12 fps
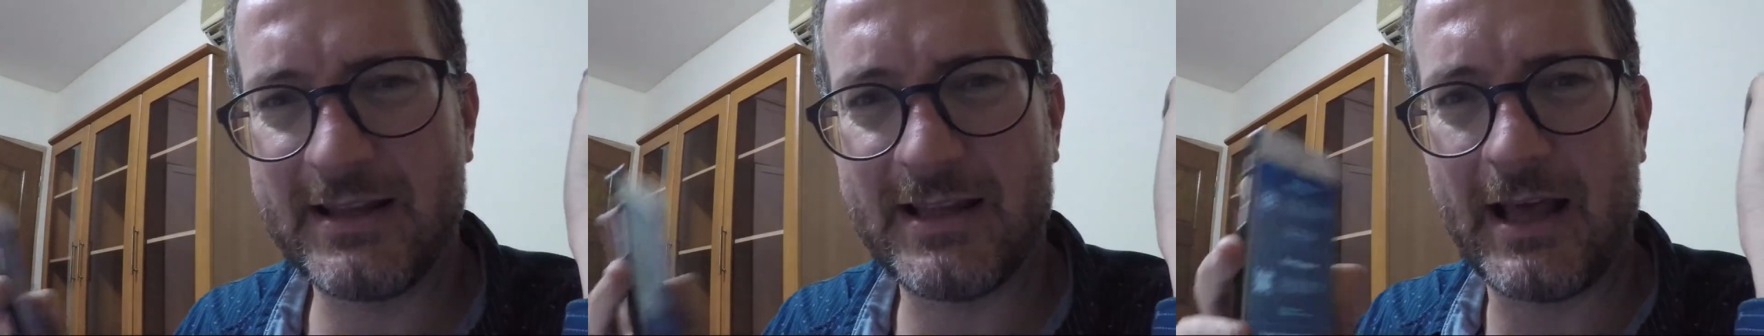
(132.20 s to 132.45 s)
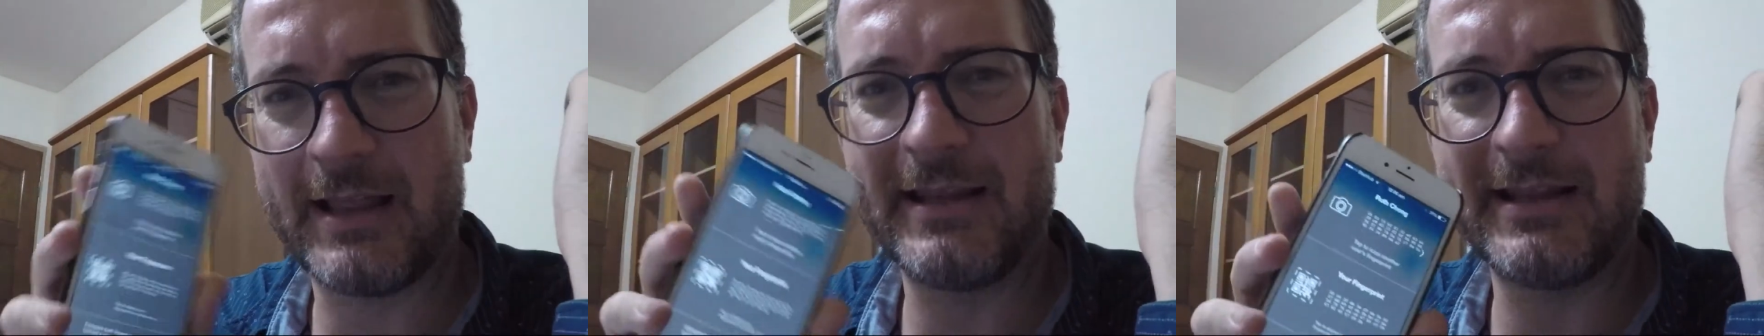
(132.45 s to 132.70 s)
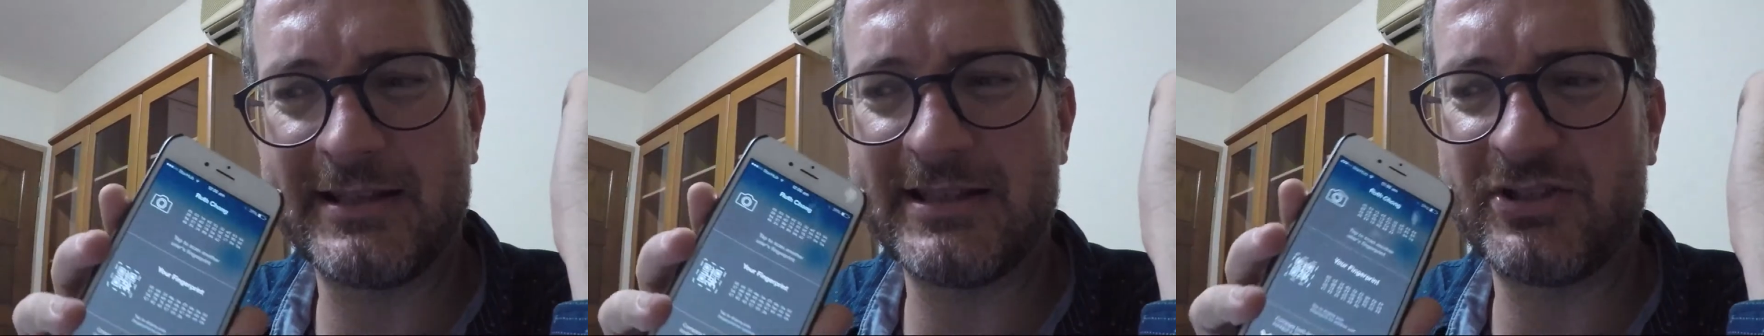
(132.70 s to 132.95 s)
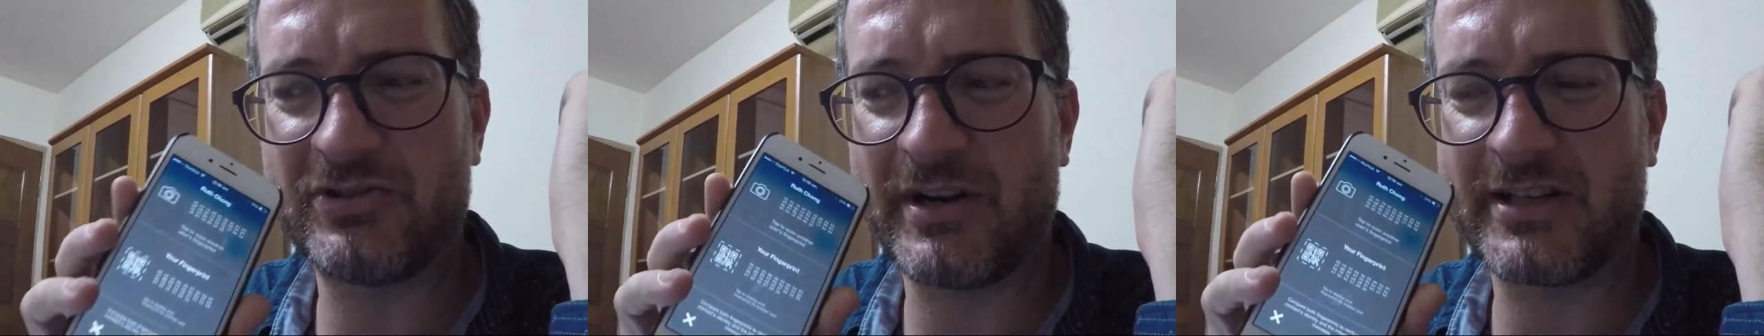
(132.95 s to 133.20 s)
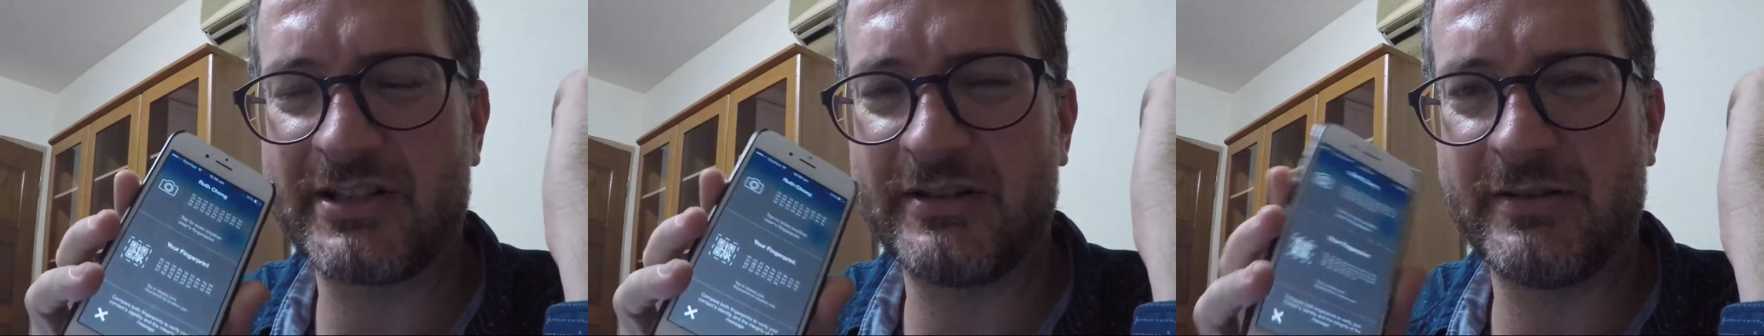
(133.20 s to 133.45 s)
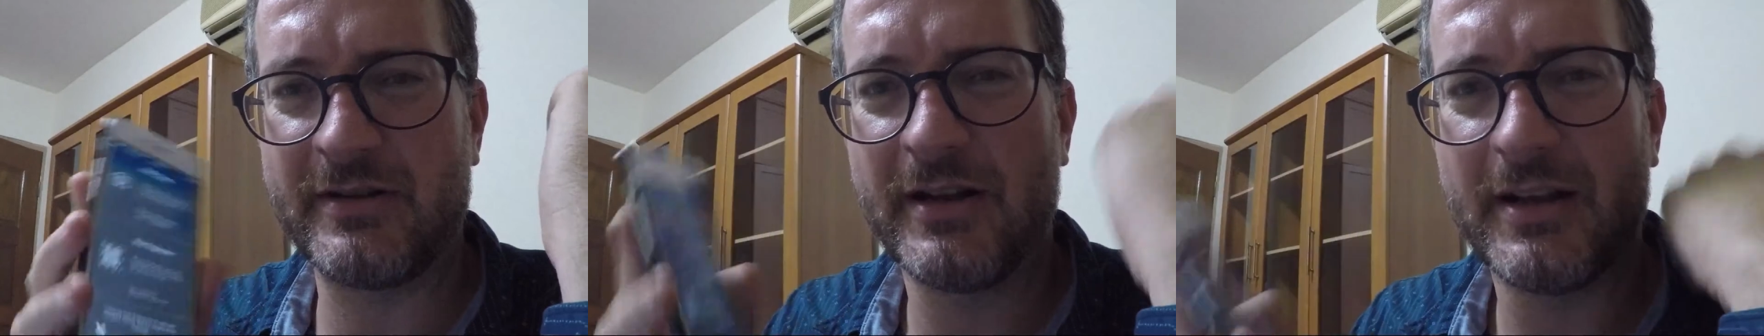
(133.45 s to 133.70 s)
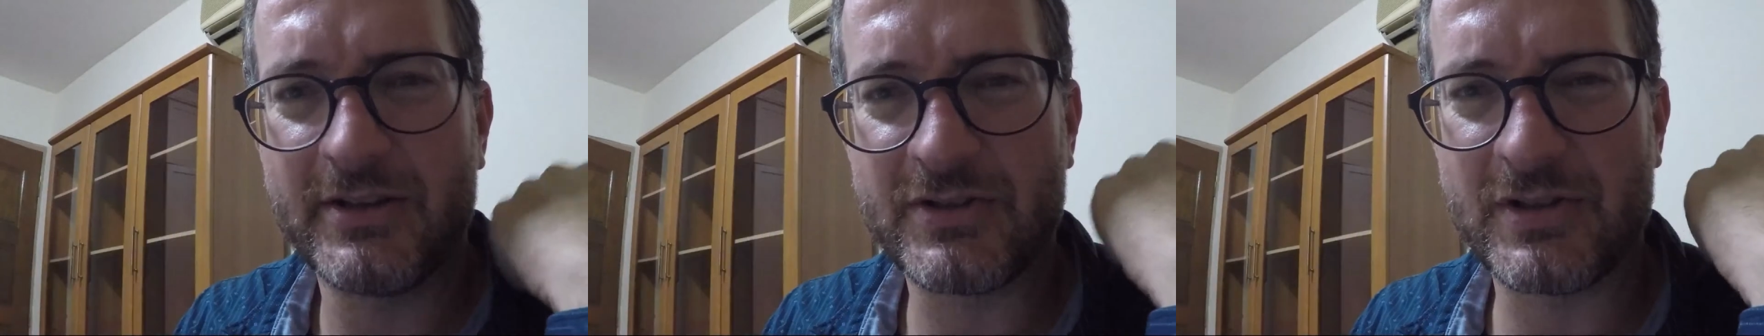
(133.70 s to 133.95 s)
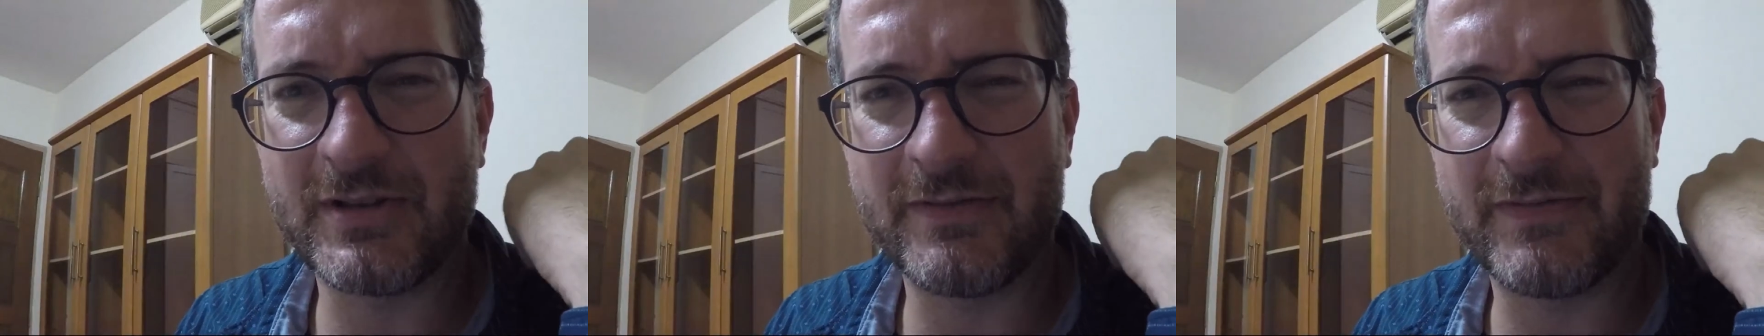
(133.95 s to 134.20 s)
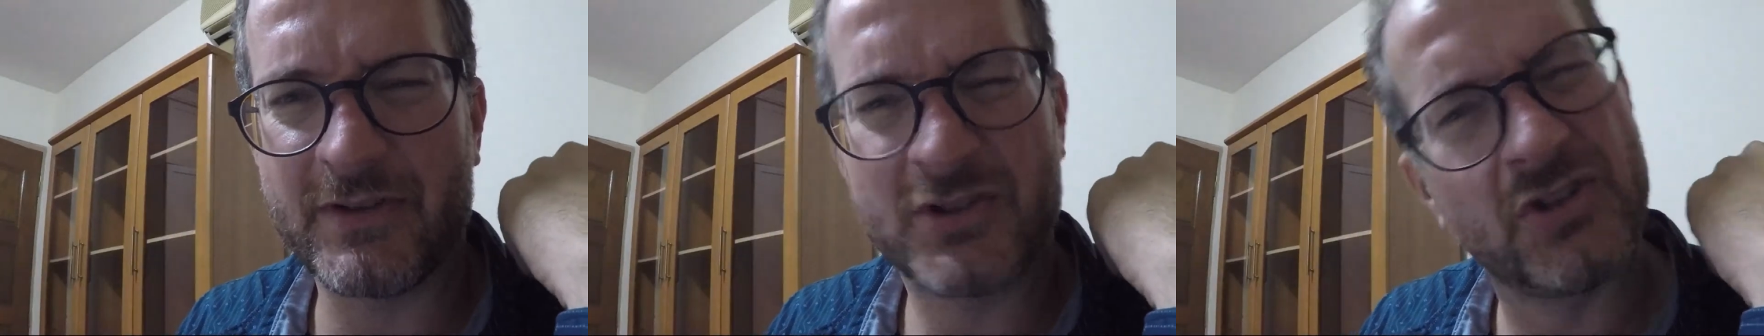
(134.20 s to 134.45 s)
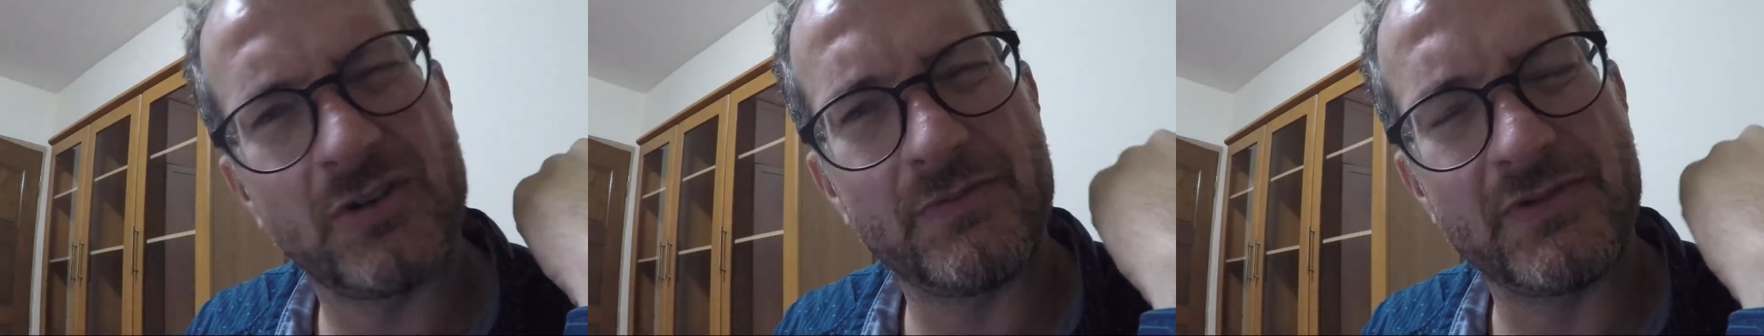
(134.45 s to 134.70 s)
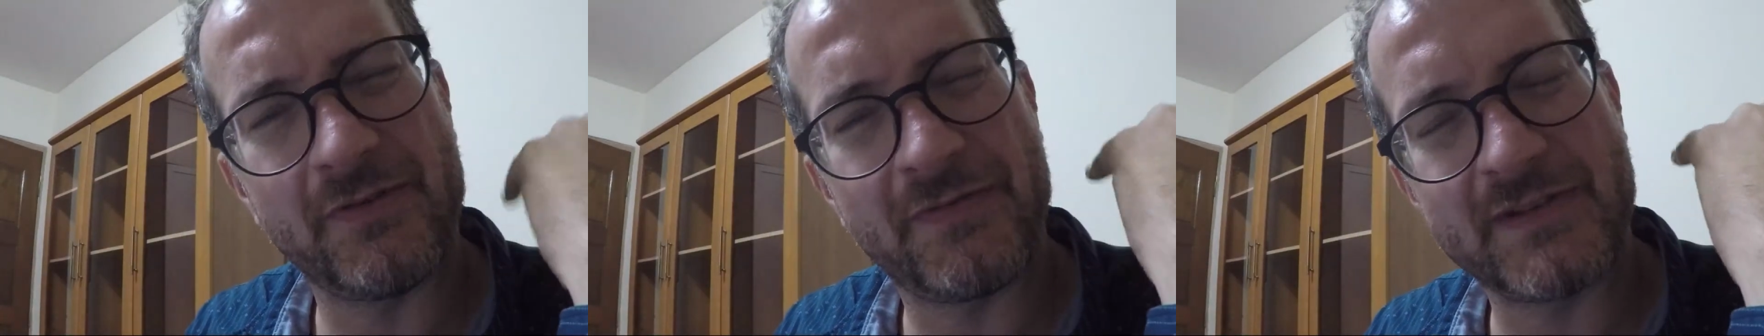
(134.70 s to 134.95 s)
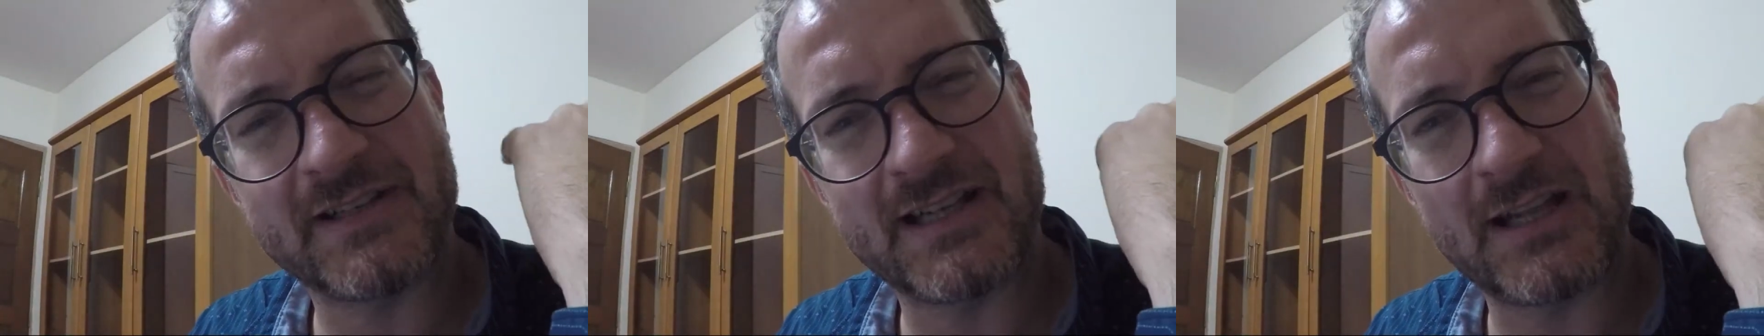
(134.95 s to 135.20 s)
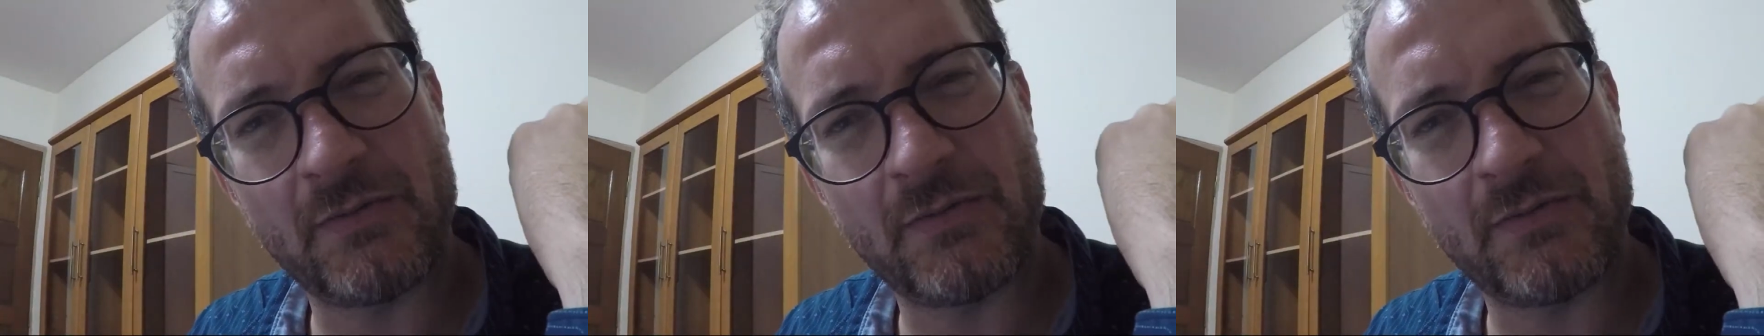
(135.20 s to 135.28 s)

I think this interaction sort of assumes you're physically